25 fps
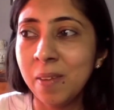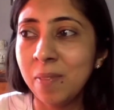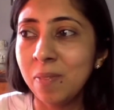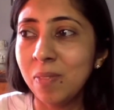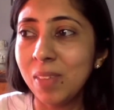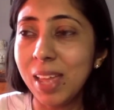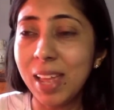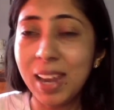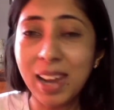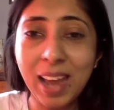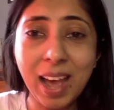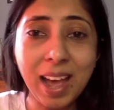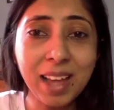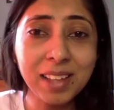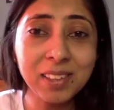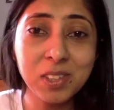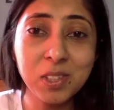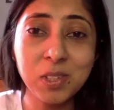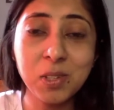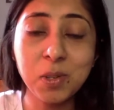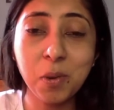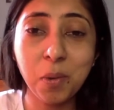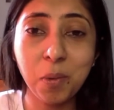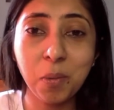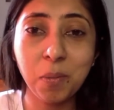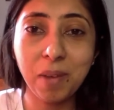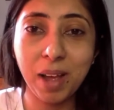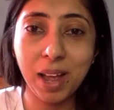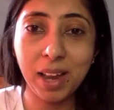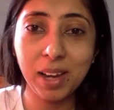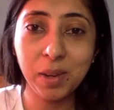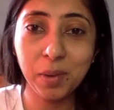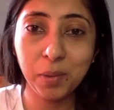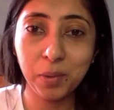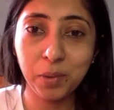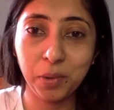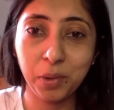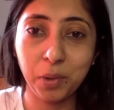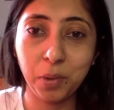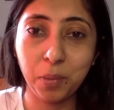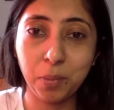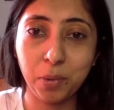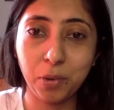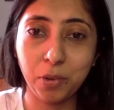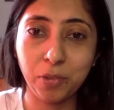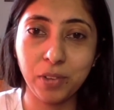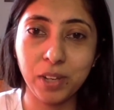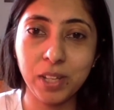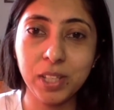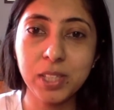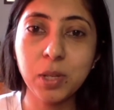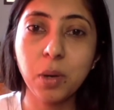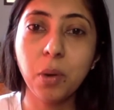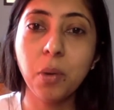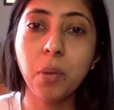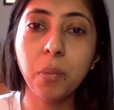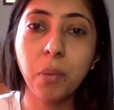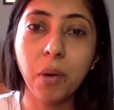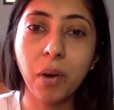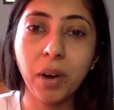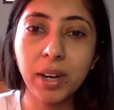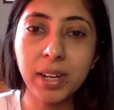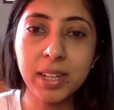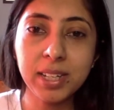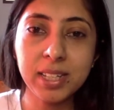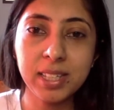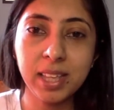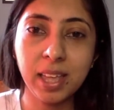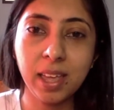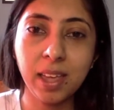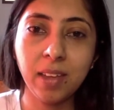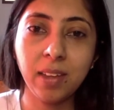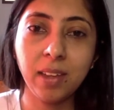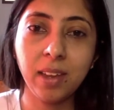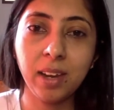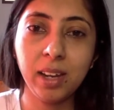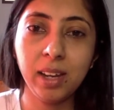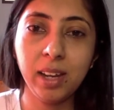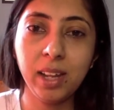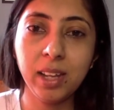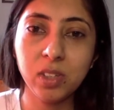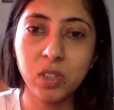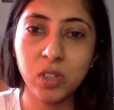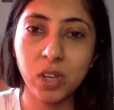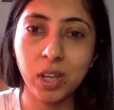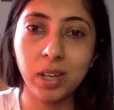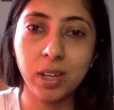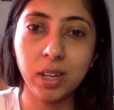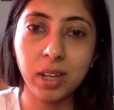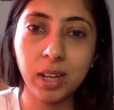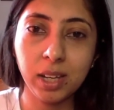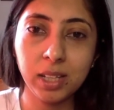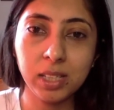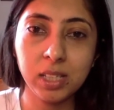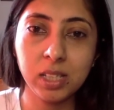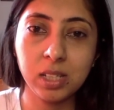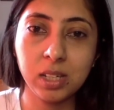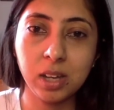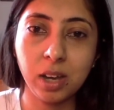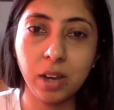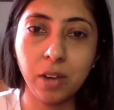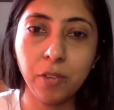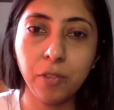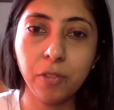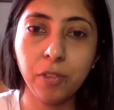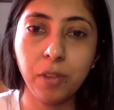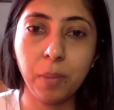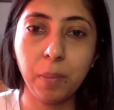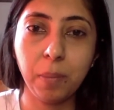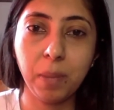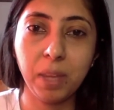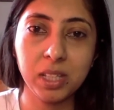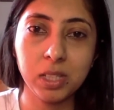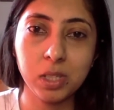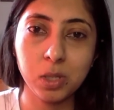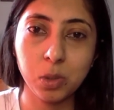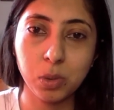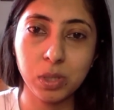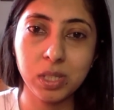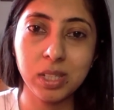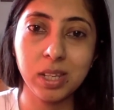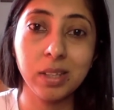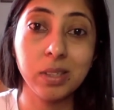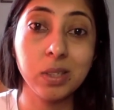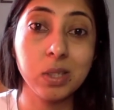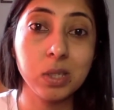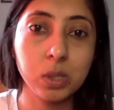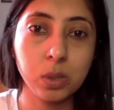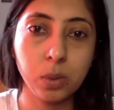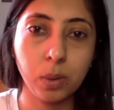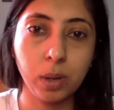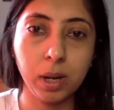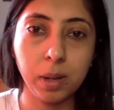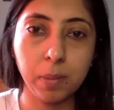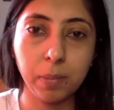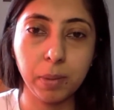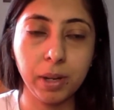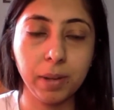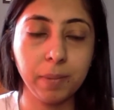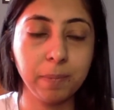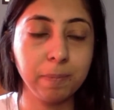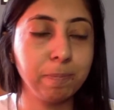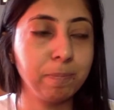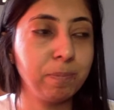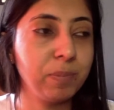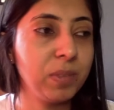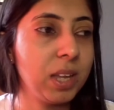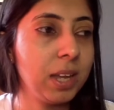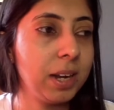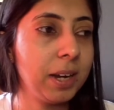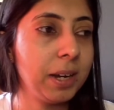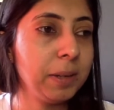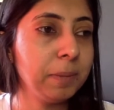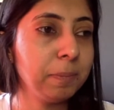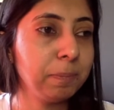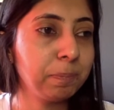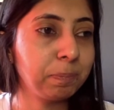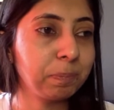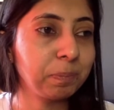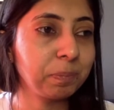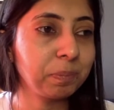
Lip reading: it adds no value to your profile. So avoid saying really generic stuff that makes no sense to anybody, right?